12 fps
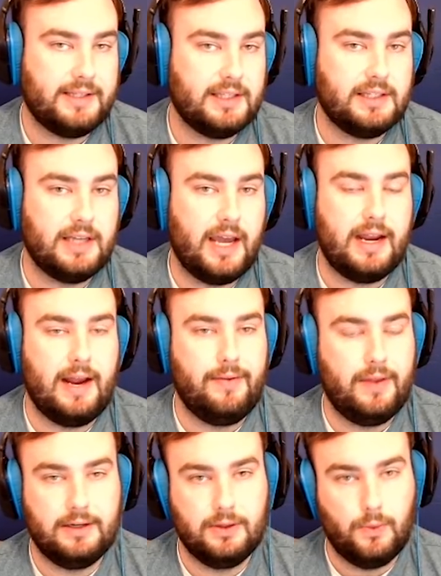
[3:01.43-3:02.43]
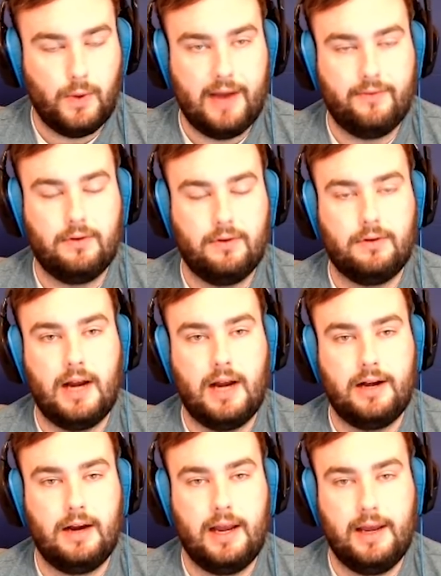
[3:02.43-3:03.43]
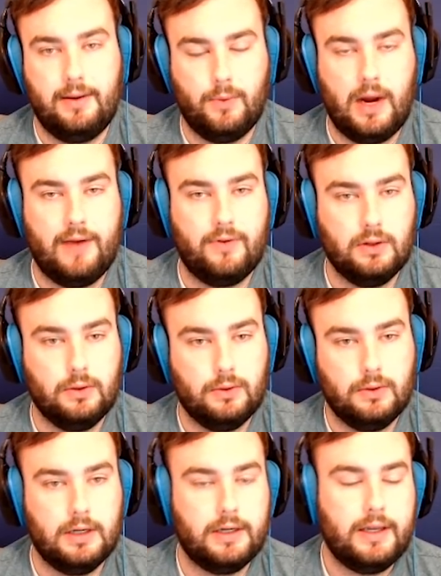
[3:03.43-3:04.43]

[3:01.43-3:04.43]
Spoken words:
Knight, and then into Wyvern Rider and Wyvern Lord.